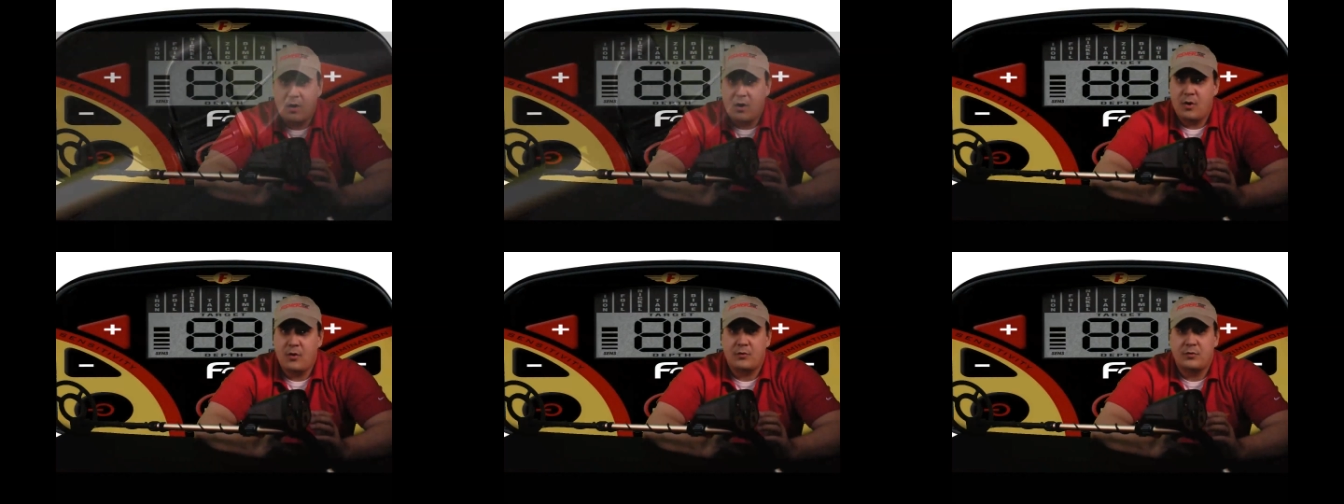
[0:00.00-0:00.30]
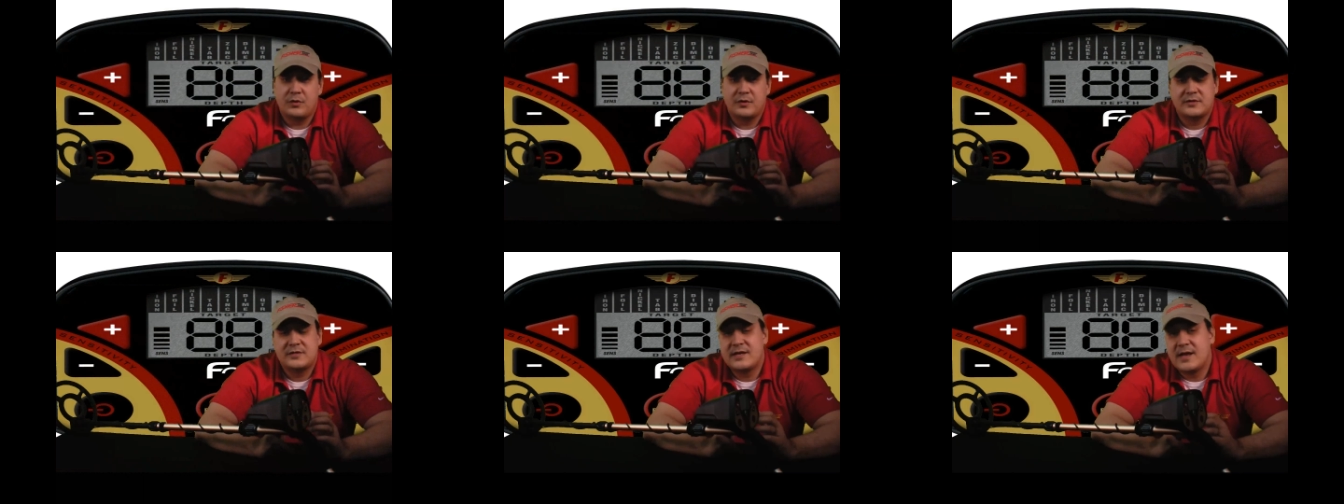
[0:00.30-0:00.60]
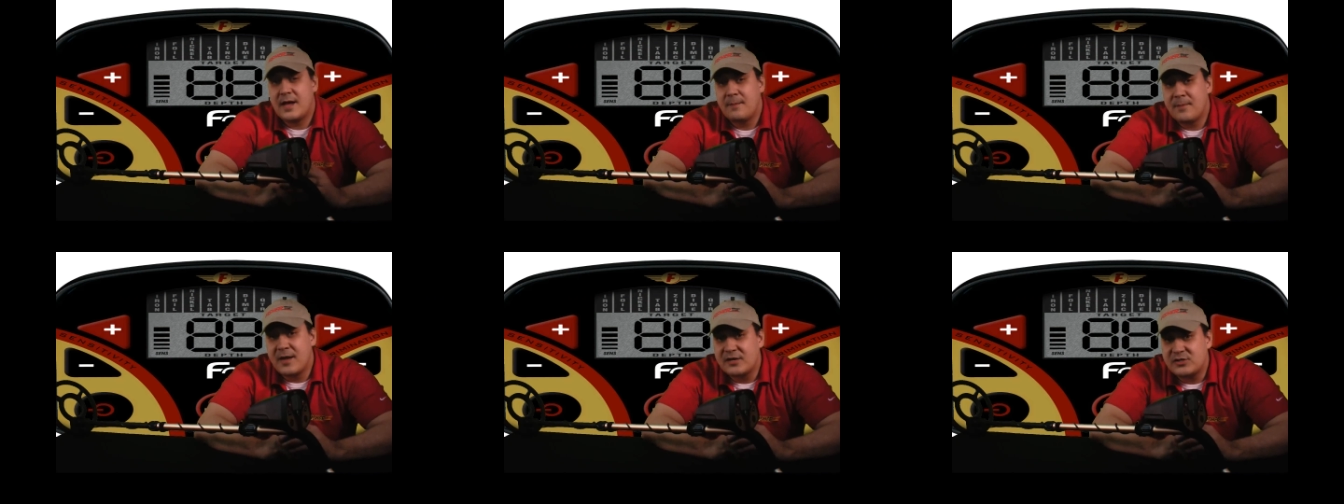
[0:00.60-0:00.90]
Oh,
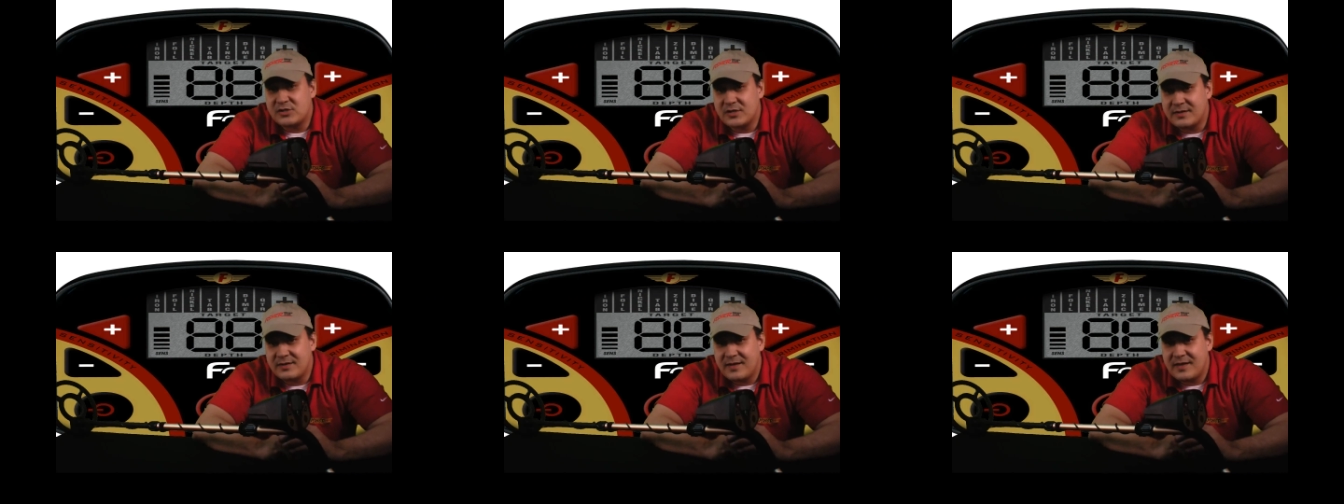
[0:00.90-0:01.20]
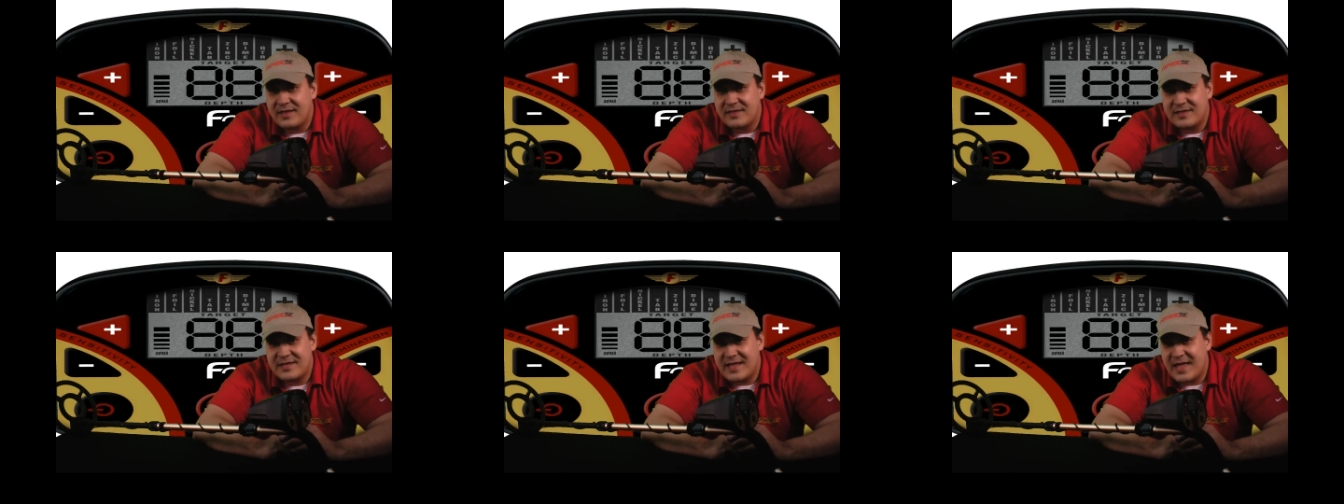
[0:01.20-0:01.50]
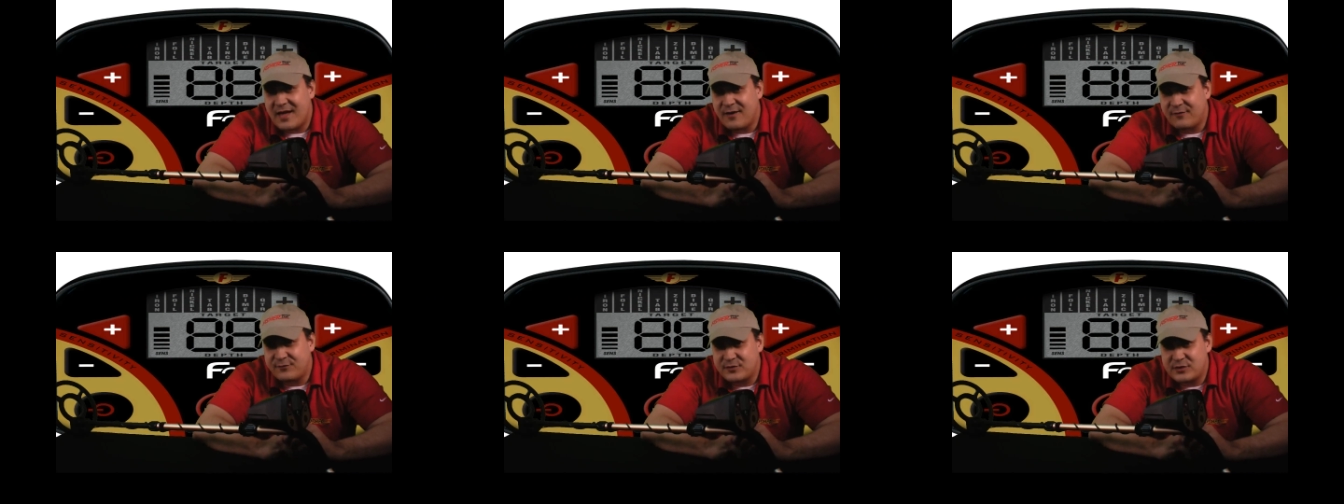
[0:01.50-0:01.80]
did I mention
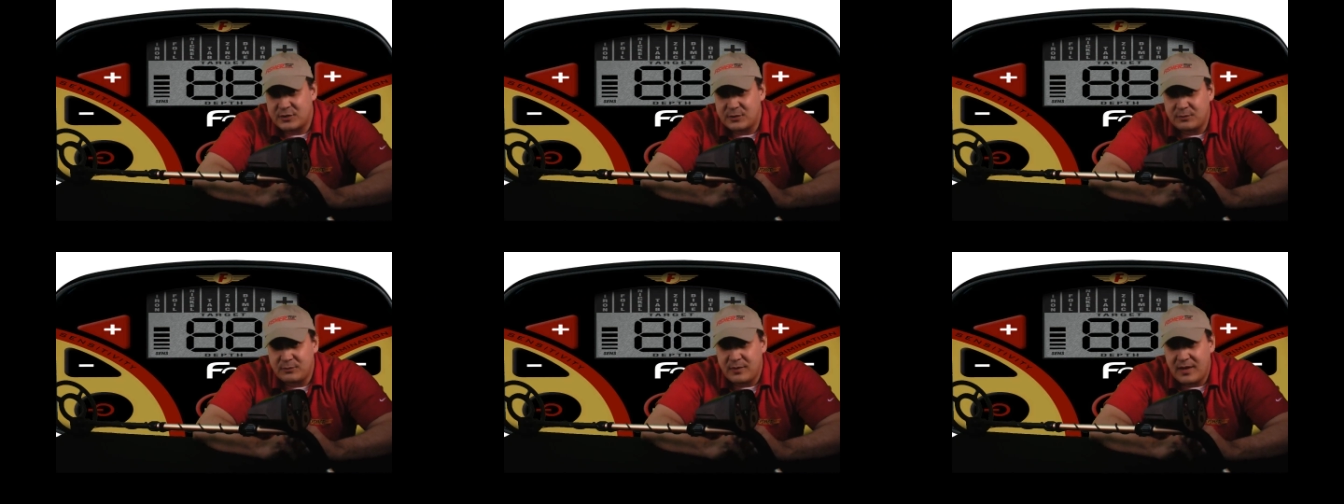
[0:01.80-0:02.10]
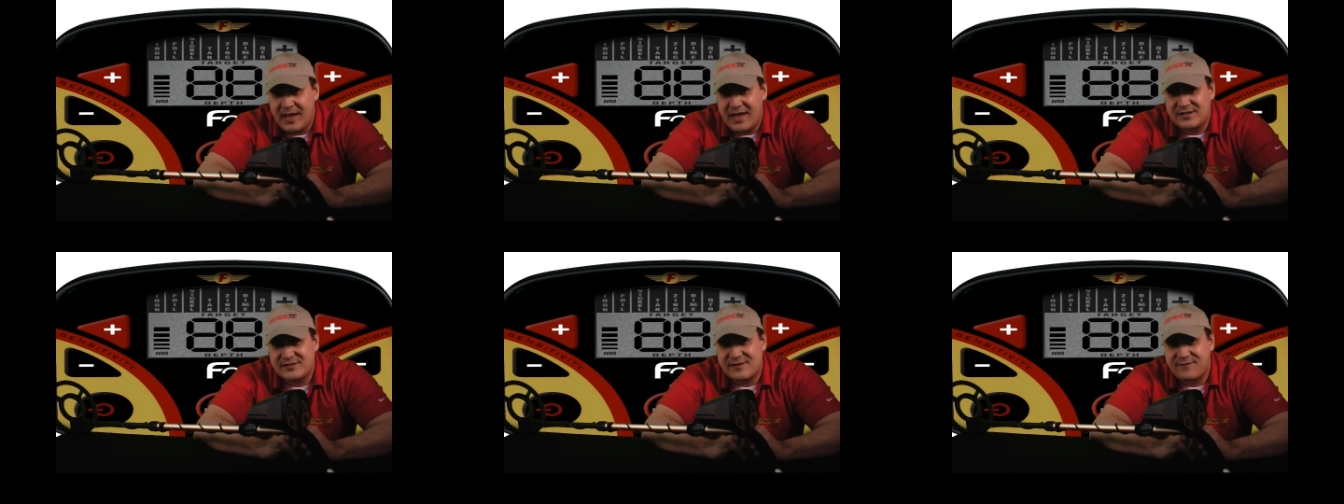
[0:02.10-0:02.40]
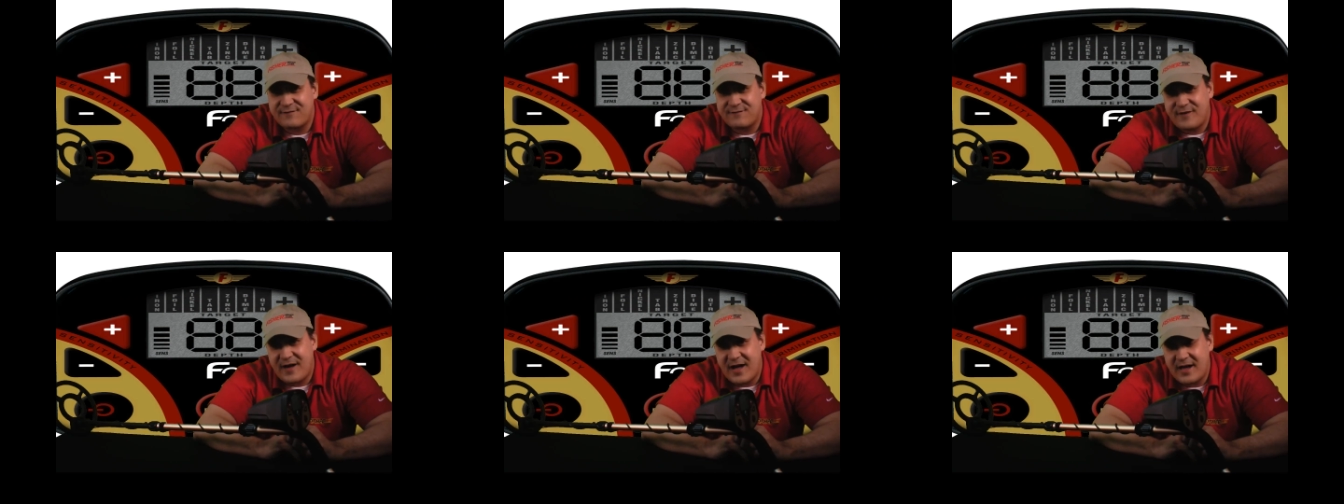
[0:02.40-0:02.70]
the F2 has
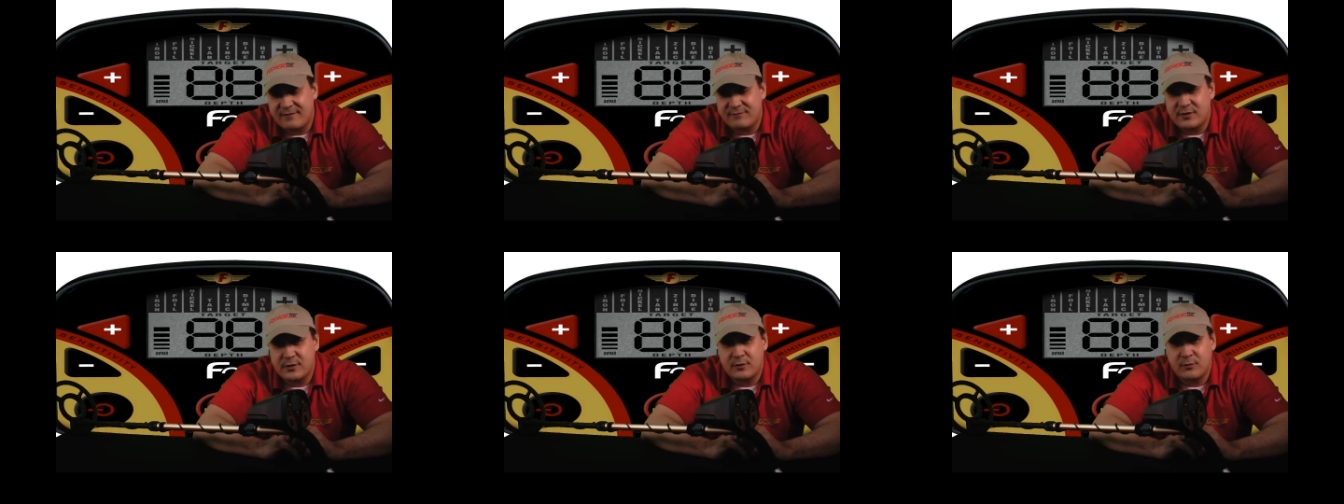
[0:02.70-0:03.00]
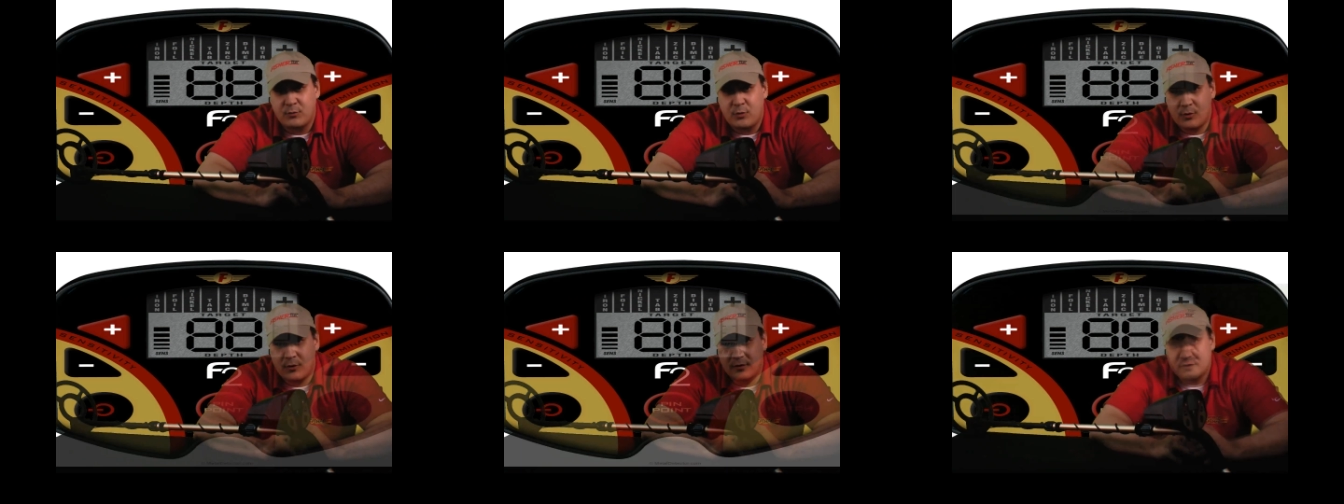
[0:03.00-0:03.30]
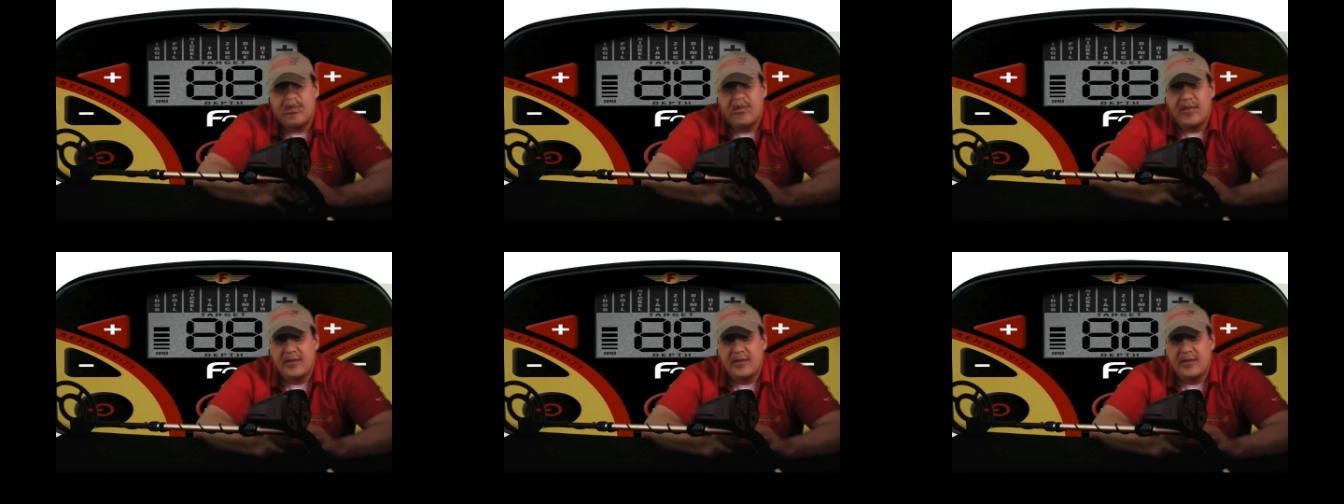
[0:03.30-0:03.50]
a five-year warranty?